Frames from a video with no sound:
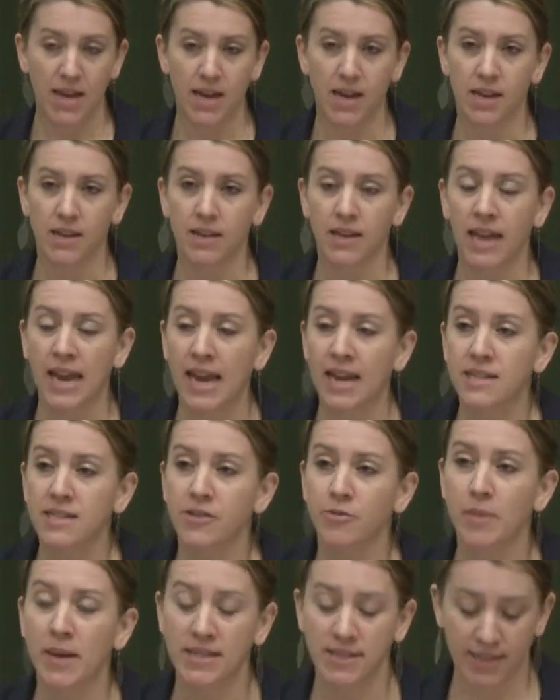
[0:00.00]
and in the case
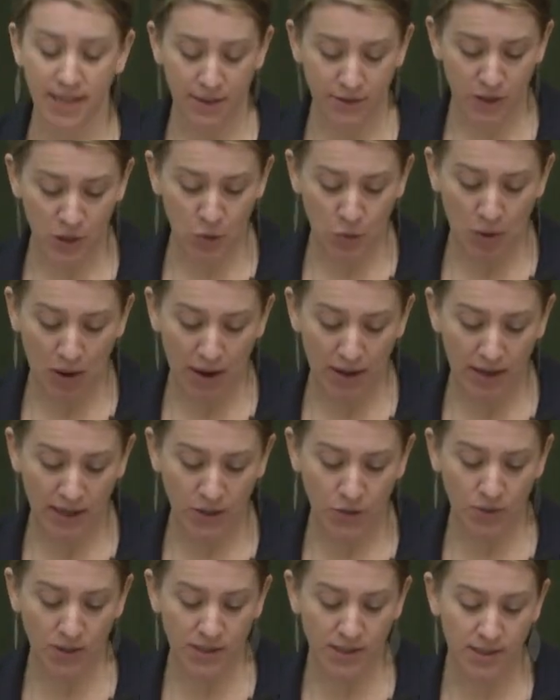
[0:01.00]
of Monsanto's
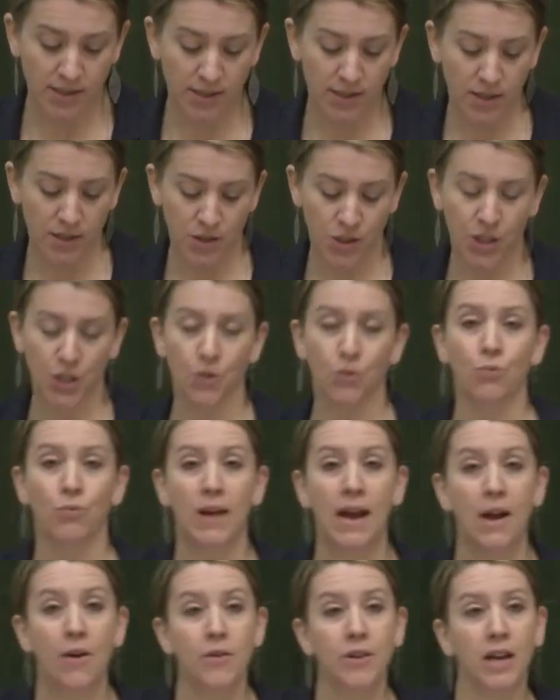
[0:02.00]
product, resistant to
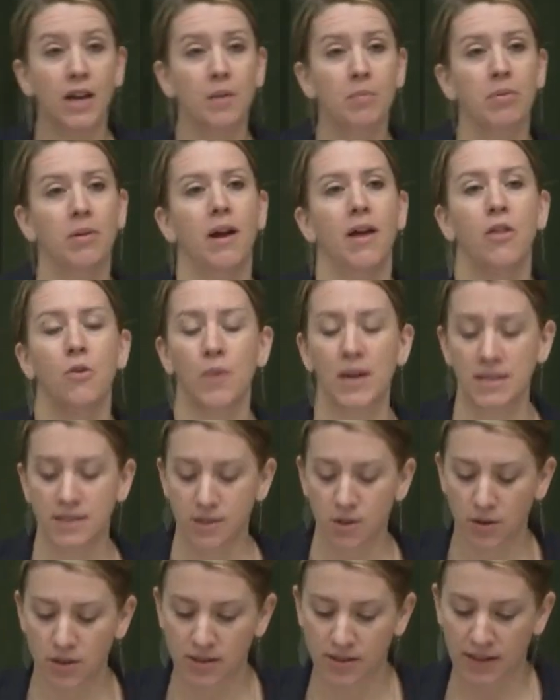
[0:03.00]
Roundup, otherwise
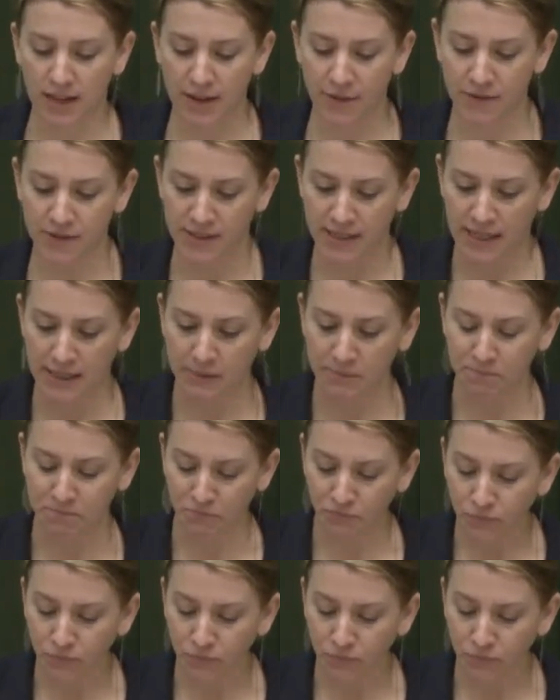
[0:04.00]
known as glyphosate.